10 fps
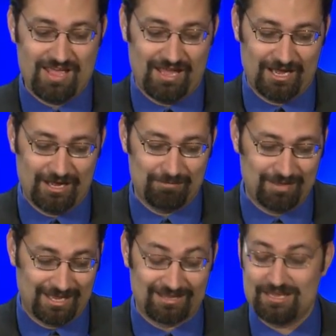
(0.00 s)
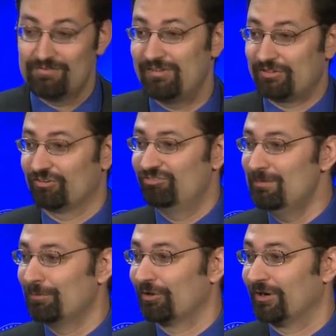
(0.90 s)
And given that they're
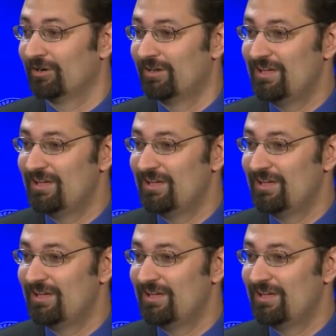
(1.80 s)
simpler,